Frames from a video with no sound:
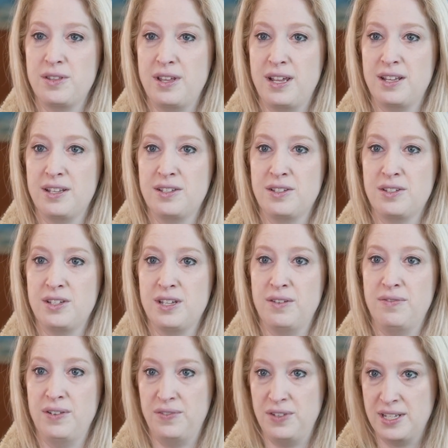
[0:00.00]
they
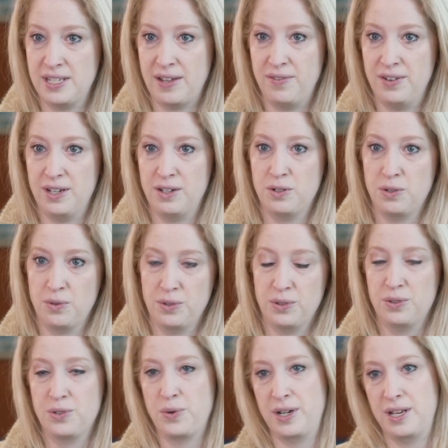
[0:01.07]
did 57 in
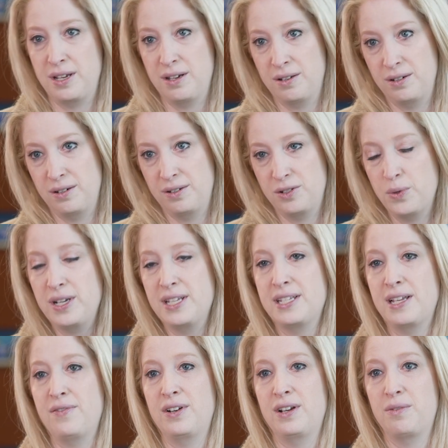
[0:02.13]
total,
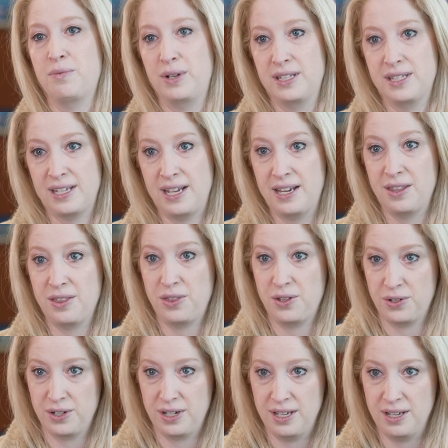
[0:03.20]
27 on one side and
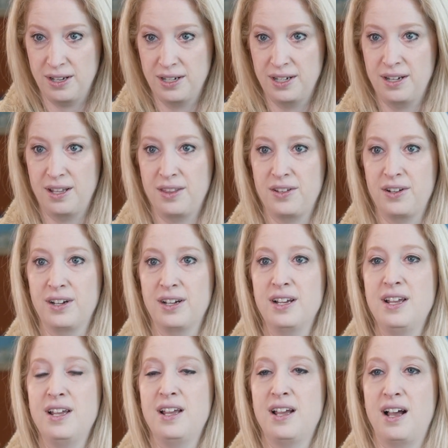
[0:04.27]
30 on another.
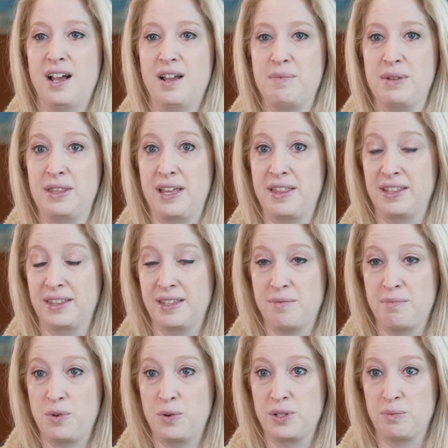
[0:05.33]
I mean, I think
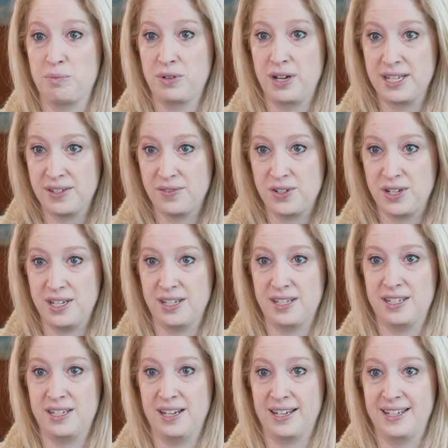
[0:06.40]
the most impressive
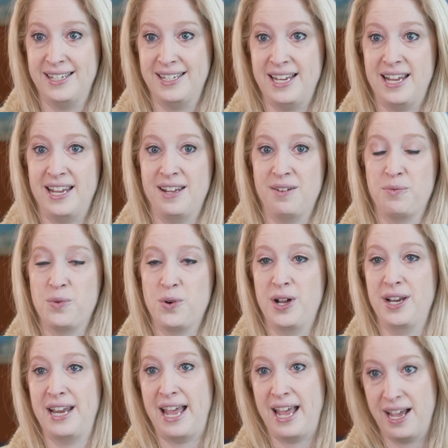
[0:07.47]
statistic day
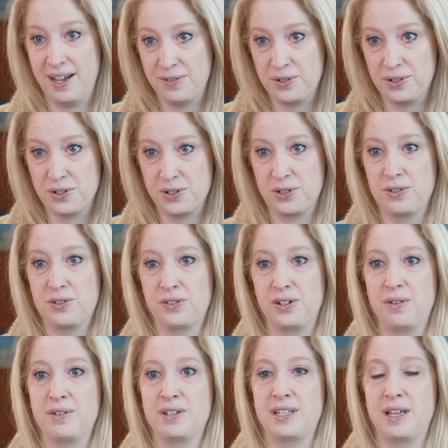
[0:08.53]
one after
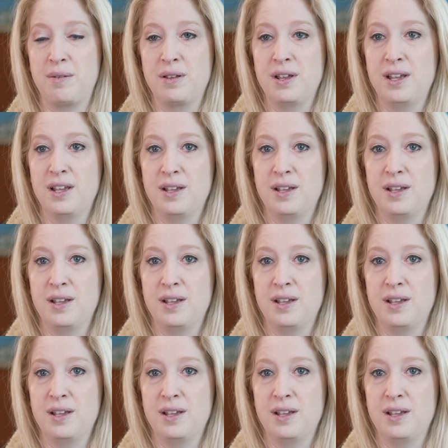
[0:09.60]
surgery was that